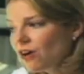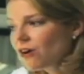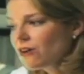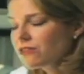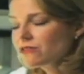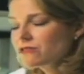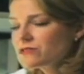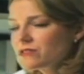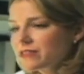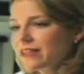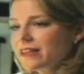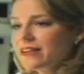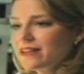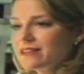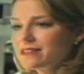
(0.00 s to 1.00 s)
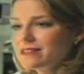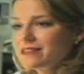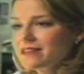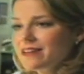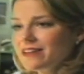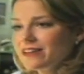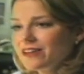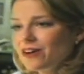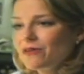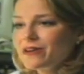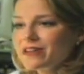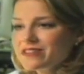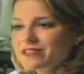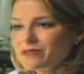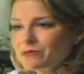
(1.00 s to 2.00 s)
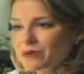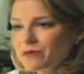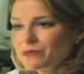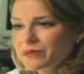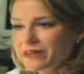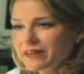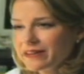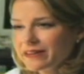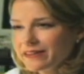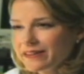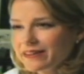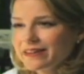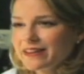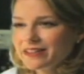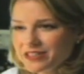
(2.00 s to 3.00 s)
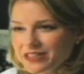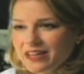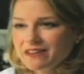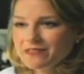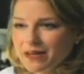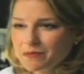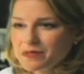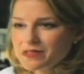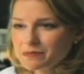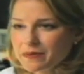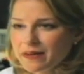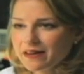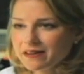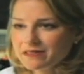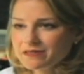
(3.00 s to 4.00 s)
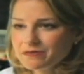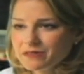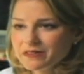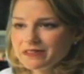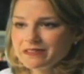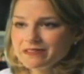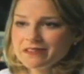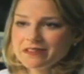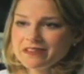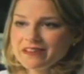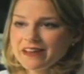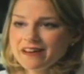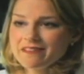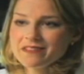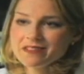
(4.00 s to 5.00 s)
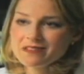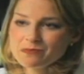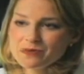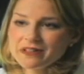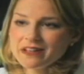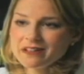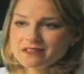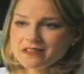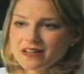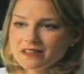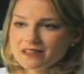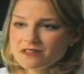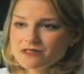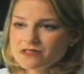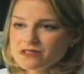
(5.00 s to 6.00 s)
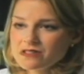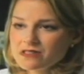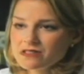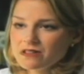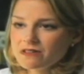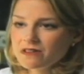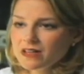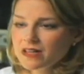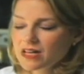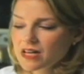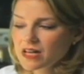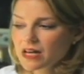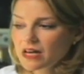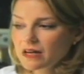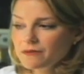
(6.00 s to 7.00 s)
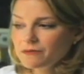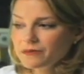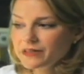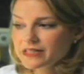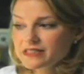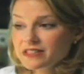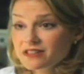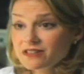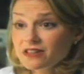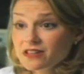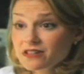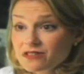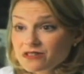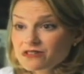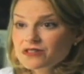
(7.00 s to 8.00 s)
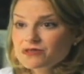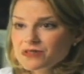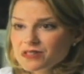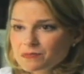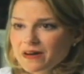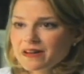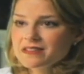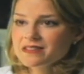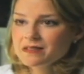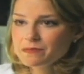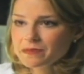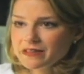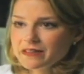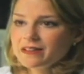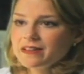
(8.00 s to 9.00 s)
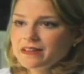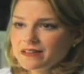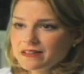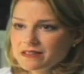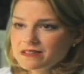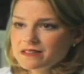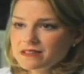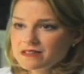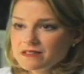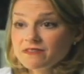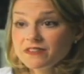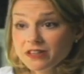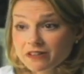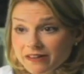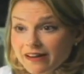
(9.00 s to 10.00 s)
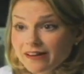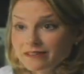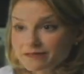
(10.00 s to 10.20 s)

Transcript: All those things go into what we can educate families about when they have this prenatal diagnosis. So we consider it a huge responsibility to figure it